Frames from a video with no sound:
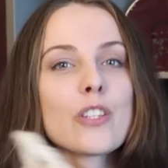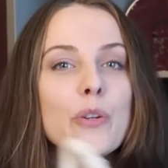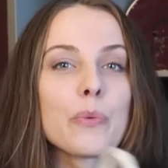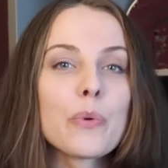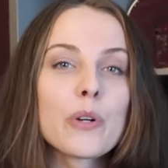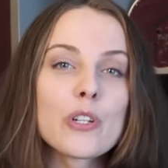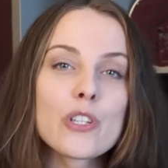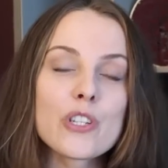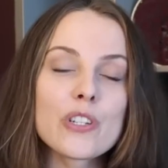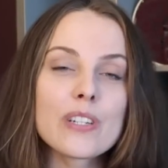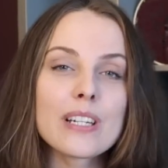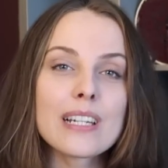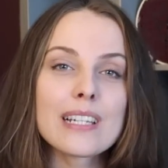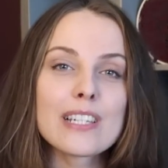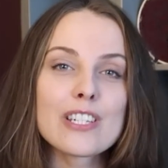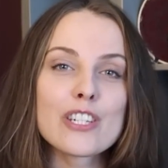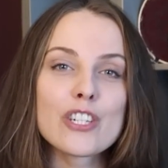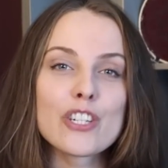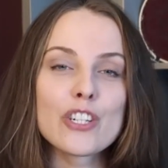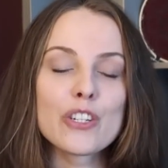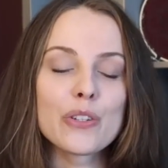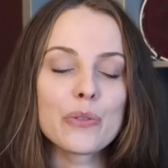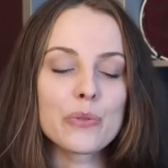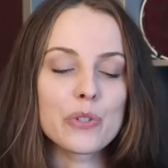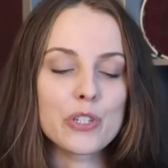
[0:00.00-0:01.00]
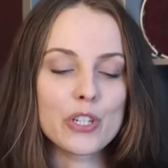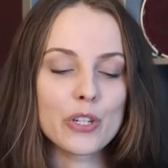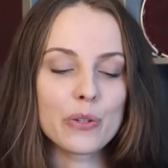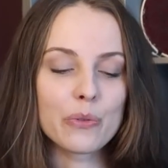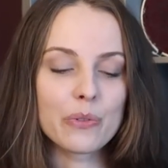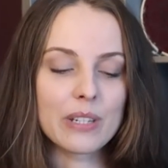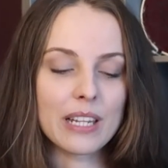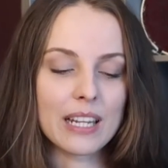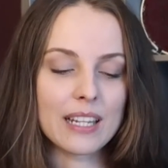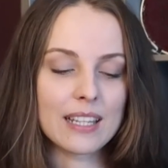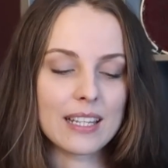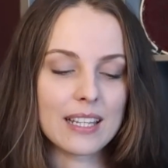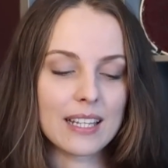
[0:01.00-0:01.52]
So what you need to do to
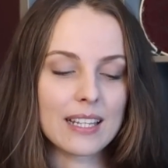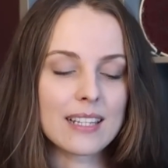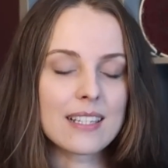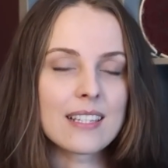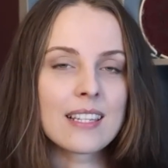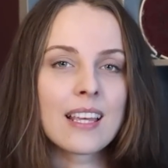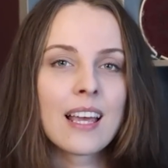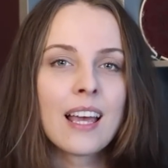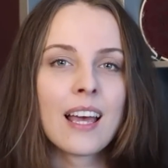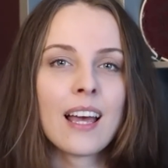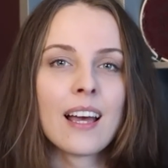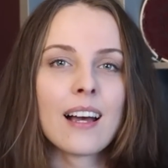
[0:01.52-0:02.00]
knit this.